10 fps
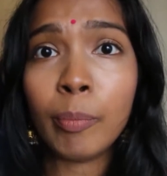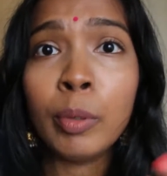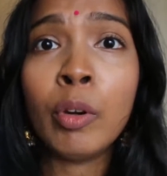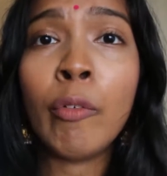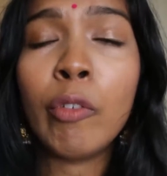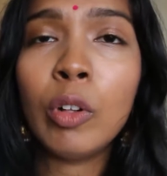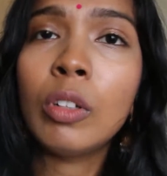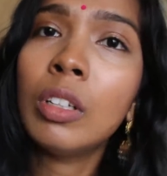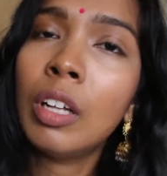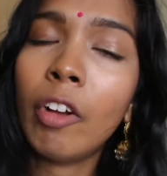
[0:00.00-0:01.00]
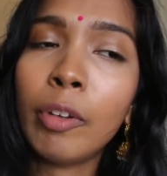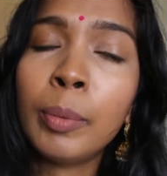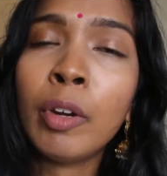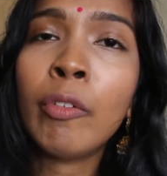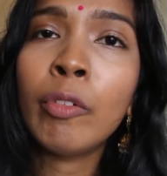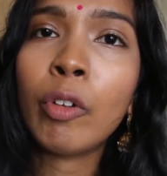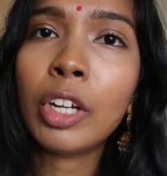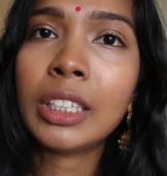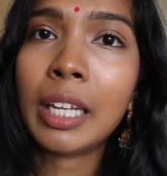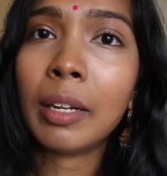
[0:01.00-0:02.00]
a beautiful
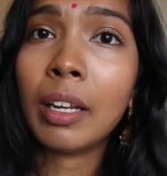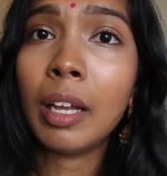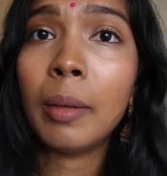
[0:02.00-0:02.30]
voice and